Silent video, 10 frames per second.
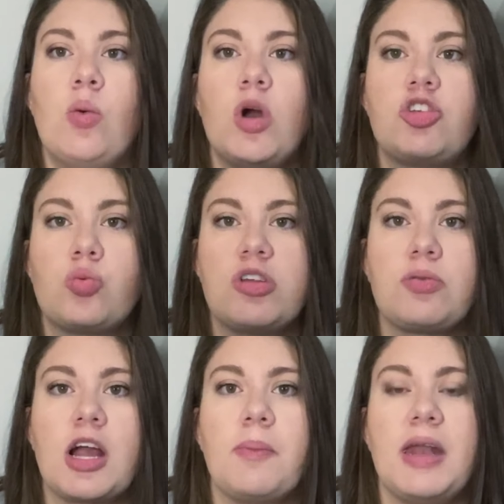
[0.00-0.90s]
which was
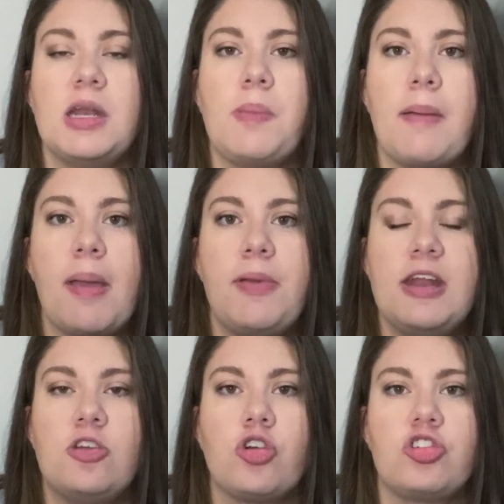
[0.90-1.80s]
recommended by my
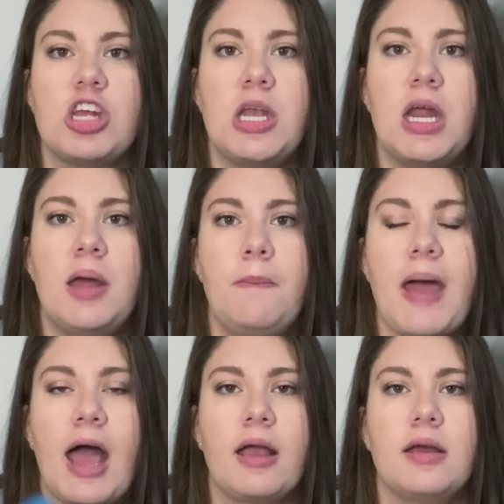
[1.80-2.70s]
pediatrician
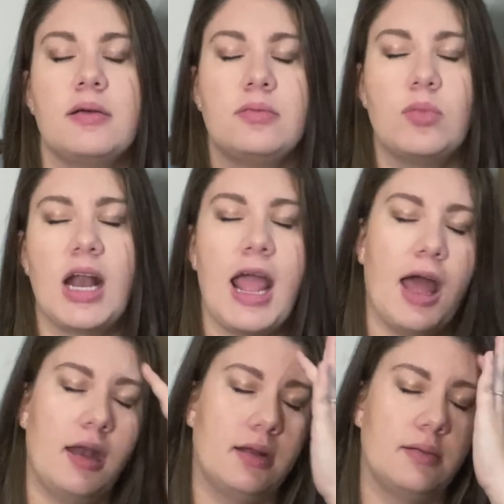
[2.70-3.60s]
back when I
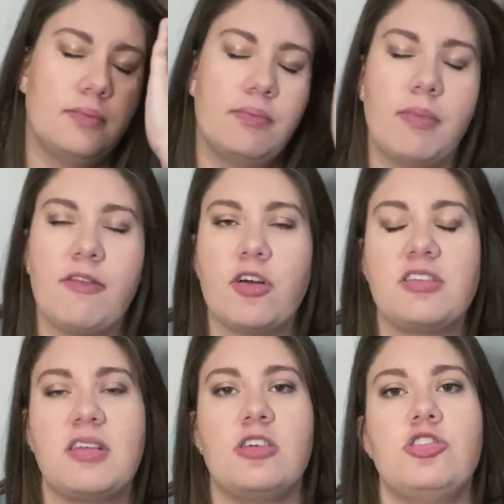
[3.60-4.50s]
had my
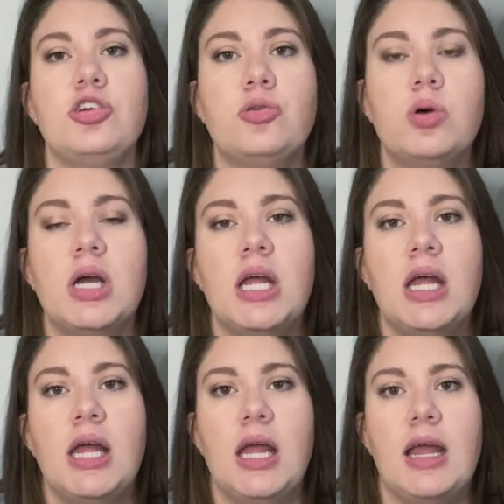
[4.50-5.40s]
first son too,
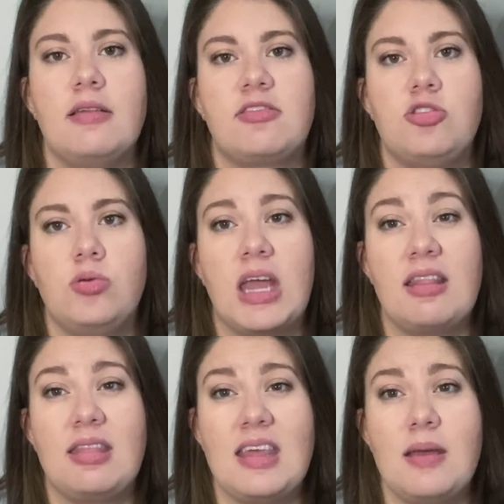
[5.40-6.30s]
is to
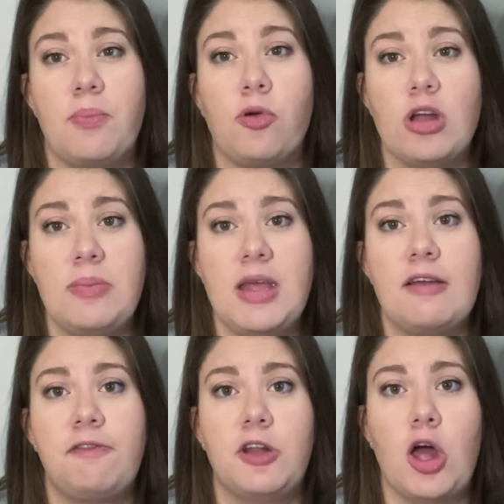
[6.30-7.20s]
get the
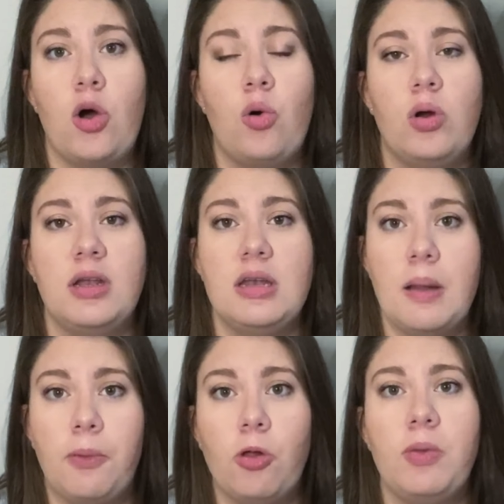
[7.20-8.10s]
preemie flow
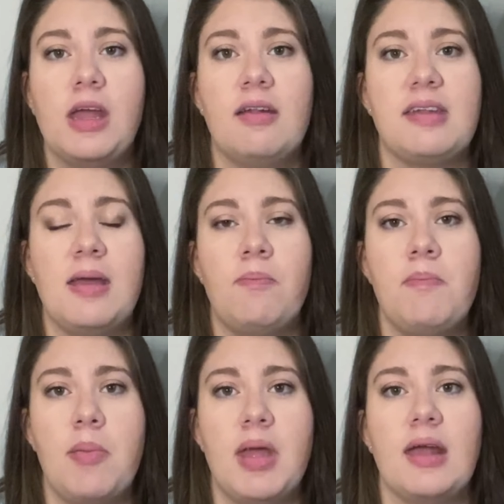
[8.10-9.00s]
nipple because it
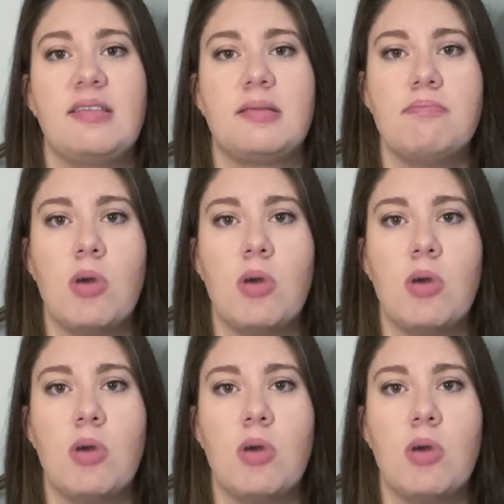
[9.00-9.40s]
mimics